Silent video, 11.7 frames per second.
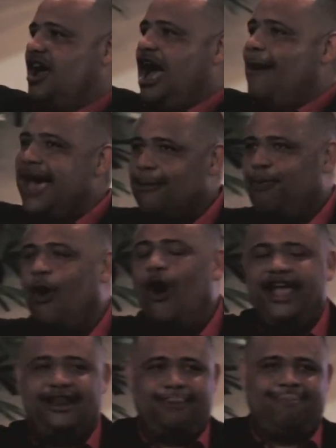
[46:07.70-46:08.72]
I'm at a
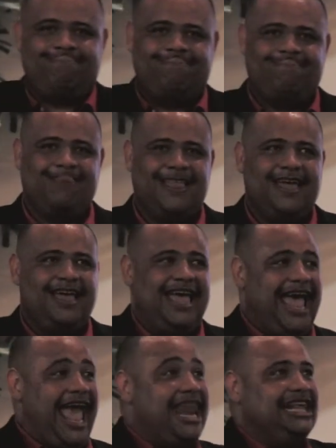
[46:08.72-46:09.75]
point,
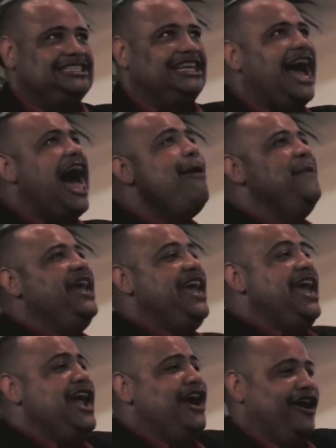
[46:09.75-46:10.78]
and it's got me
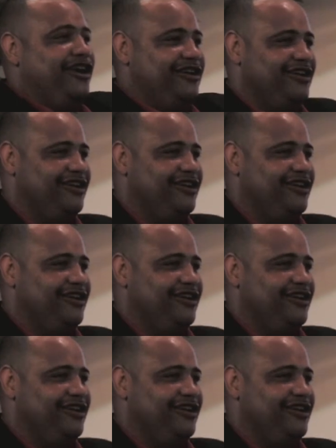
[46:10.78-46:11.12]
here.